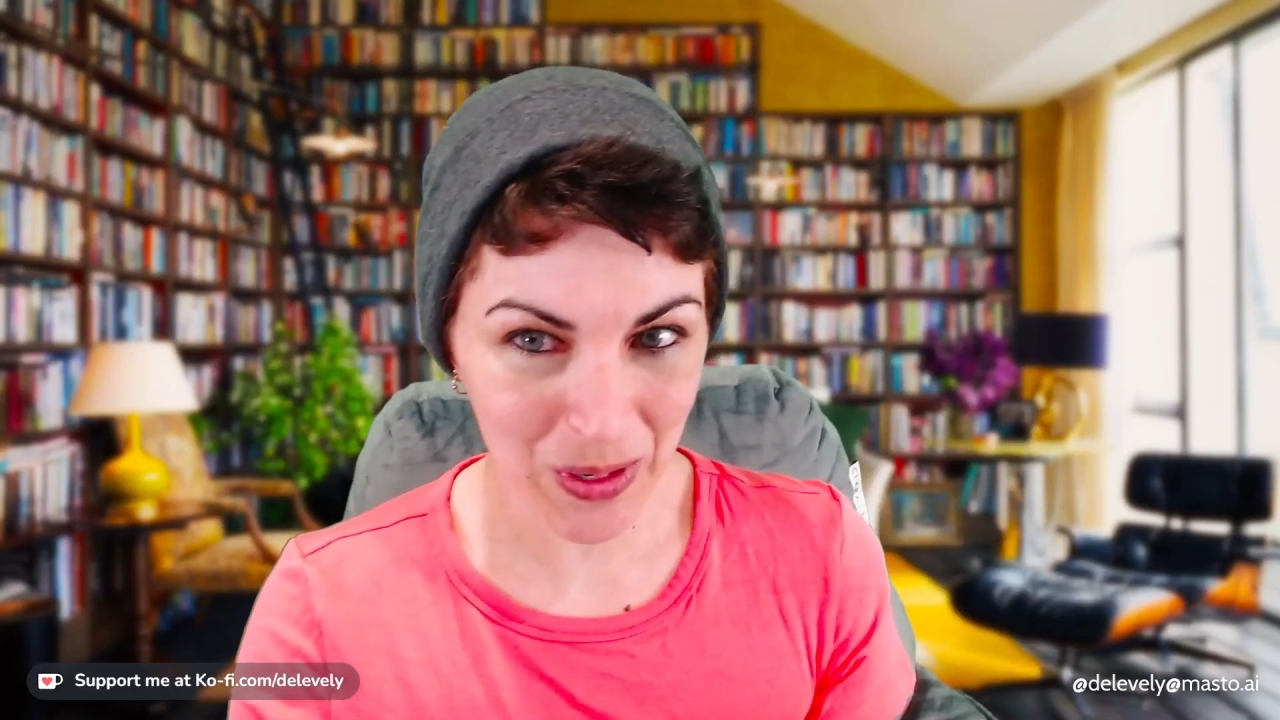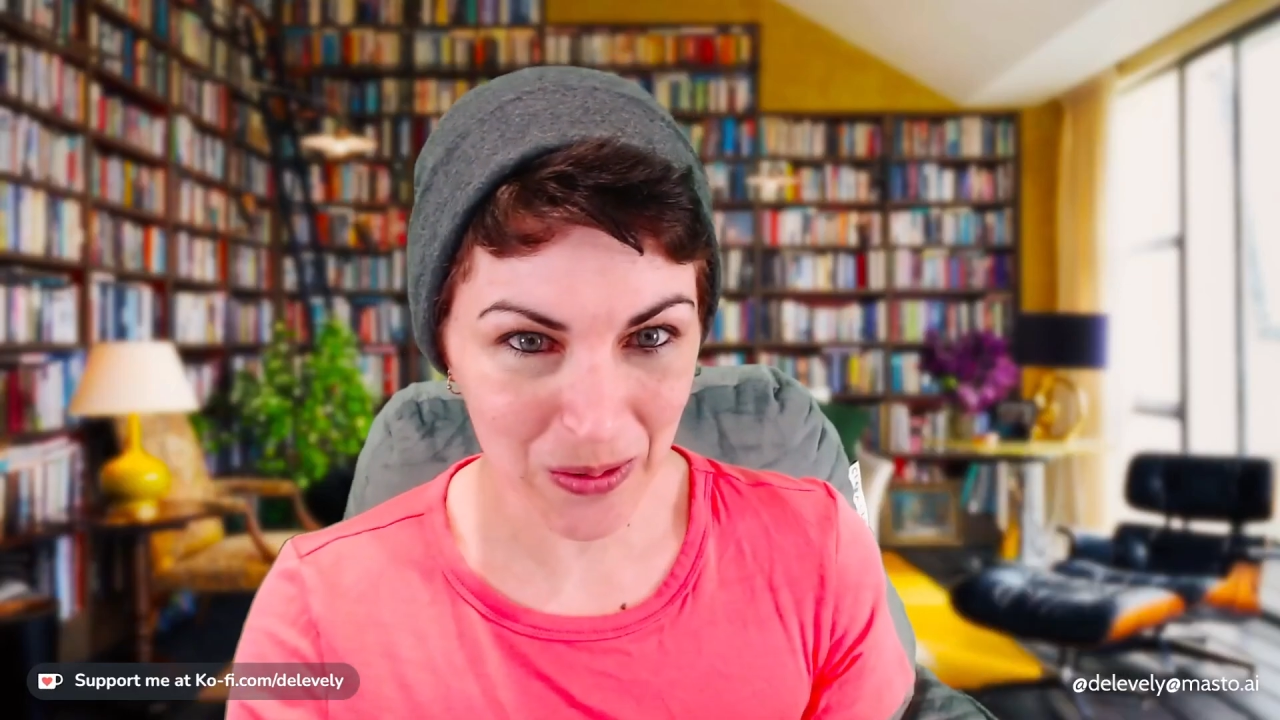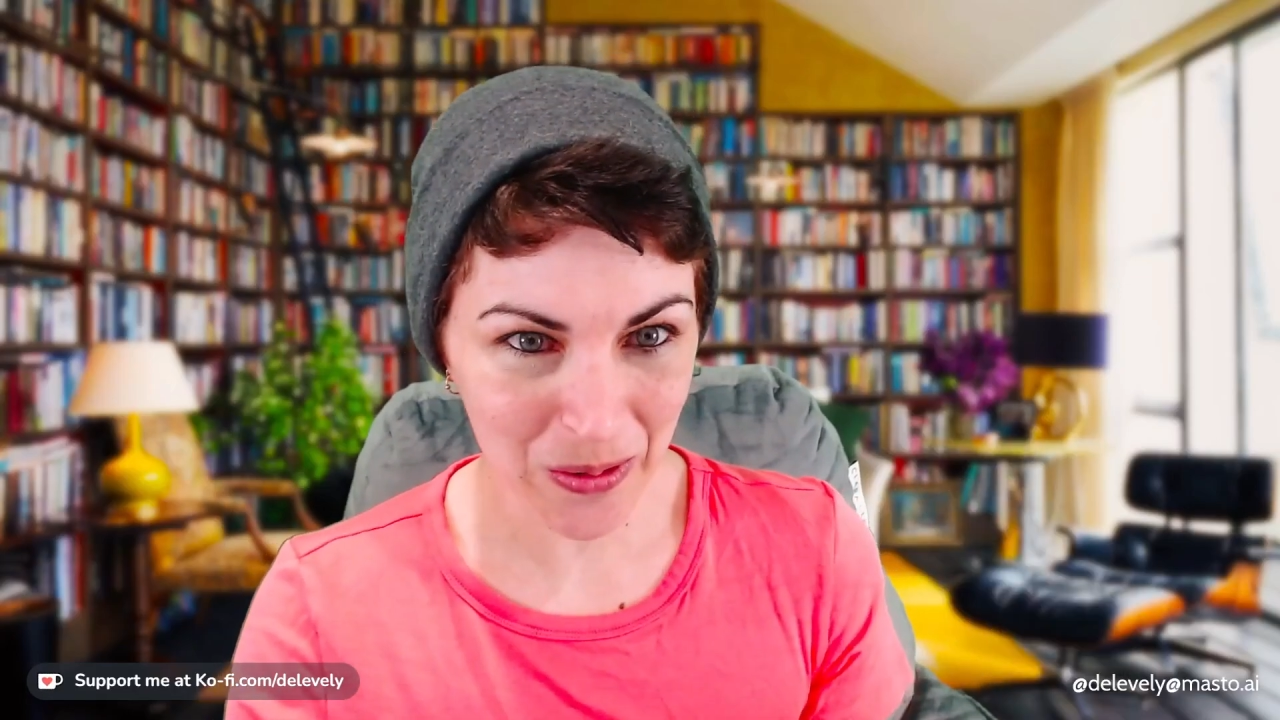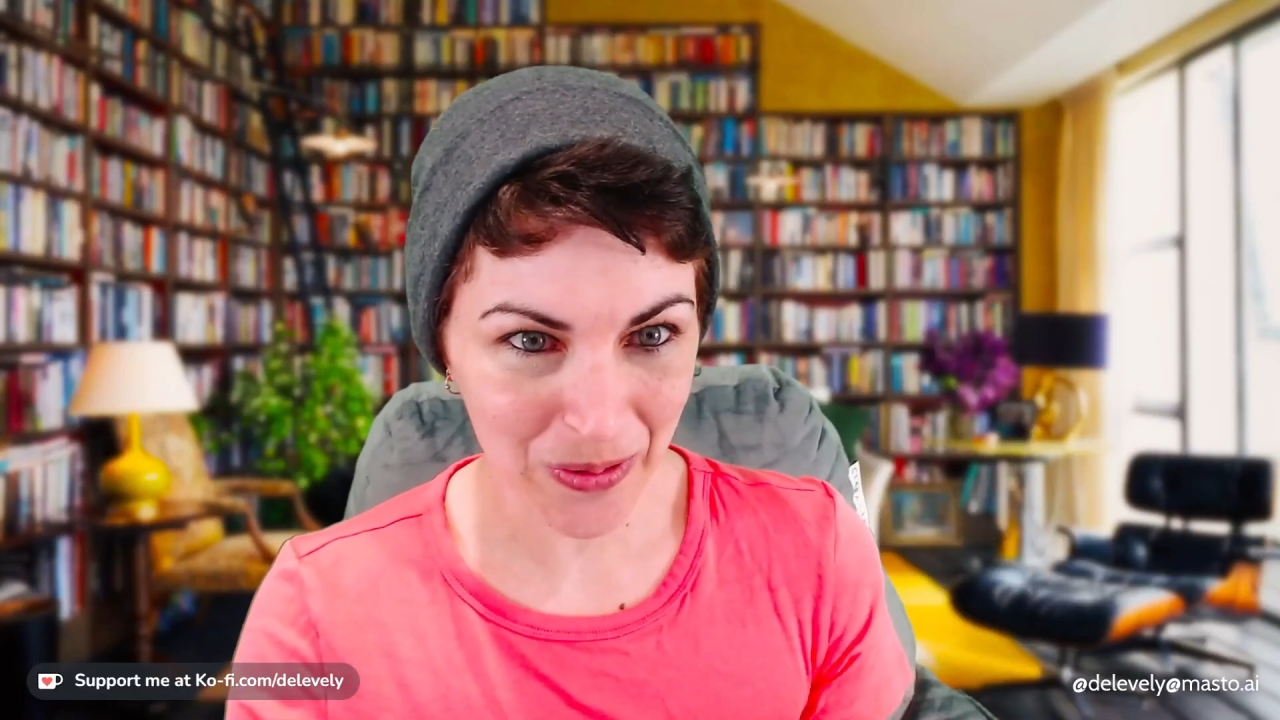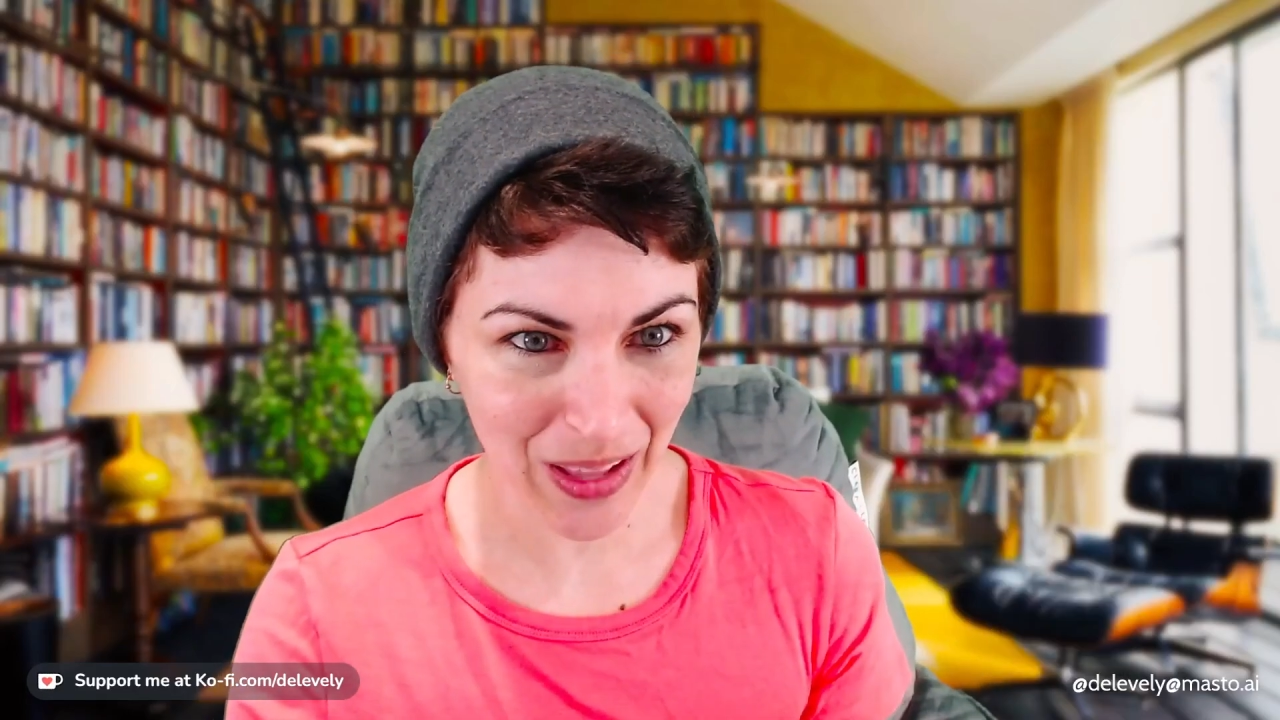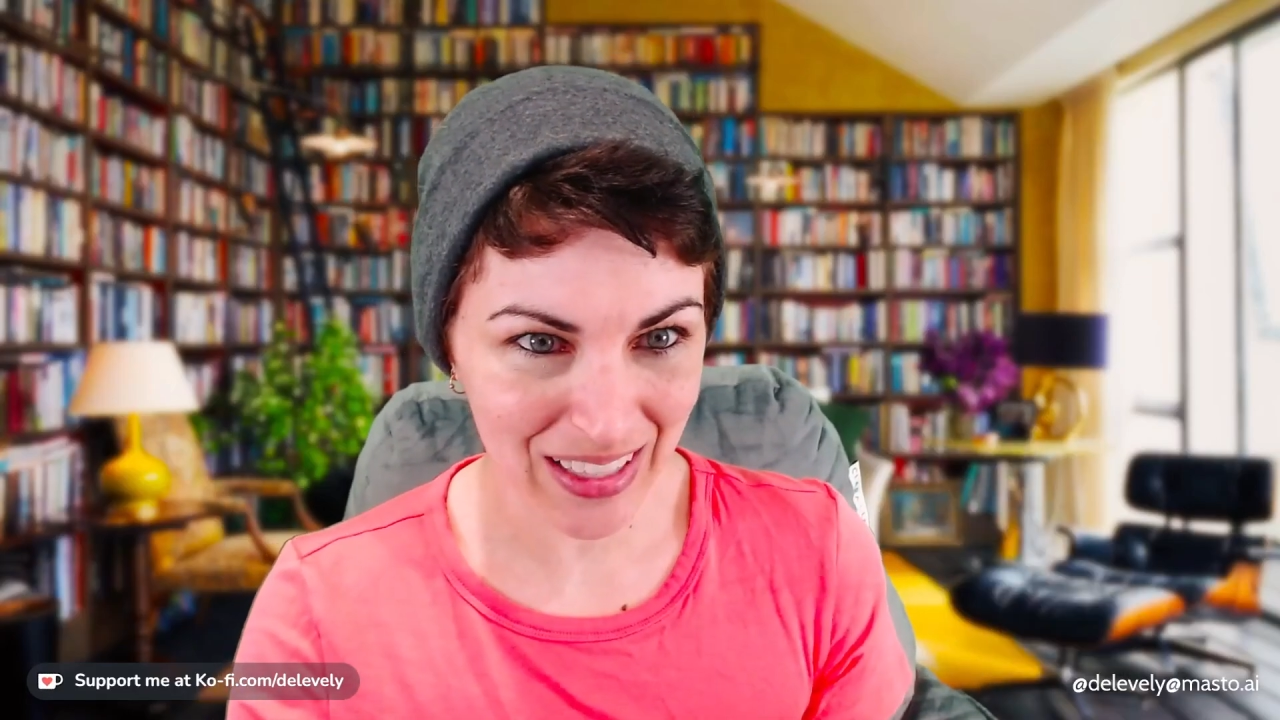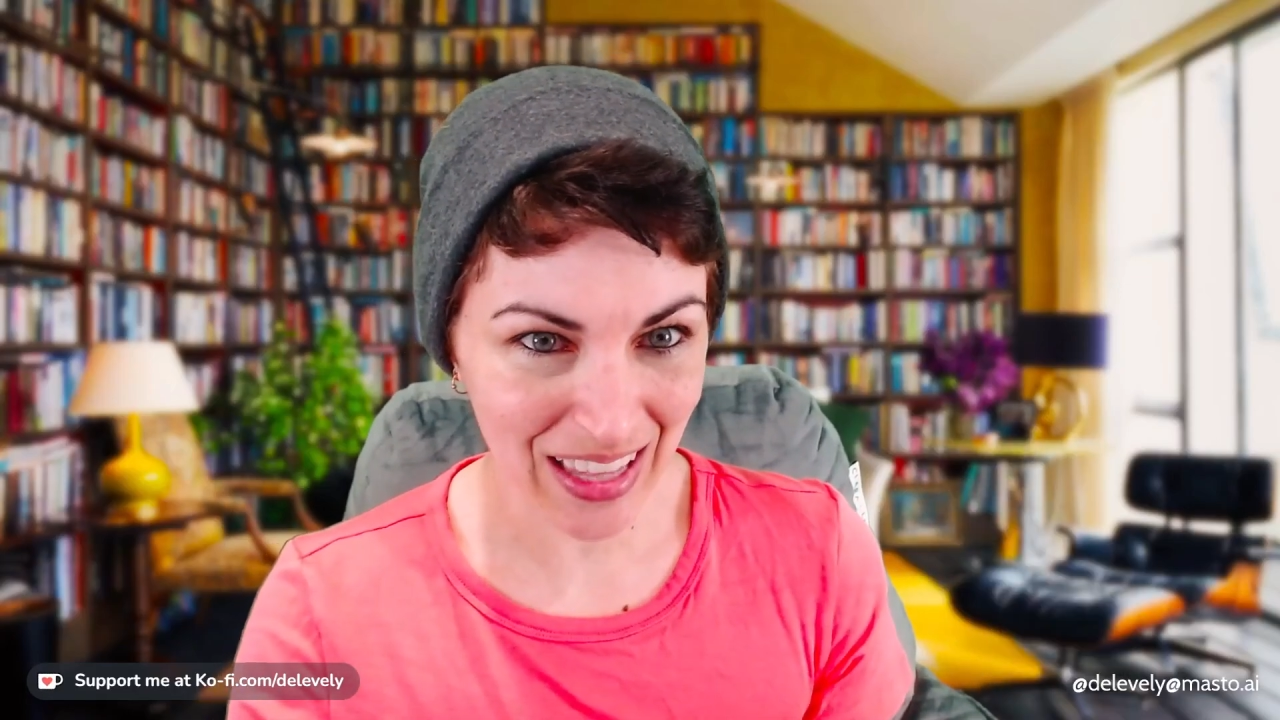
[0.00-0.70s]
to reflect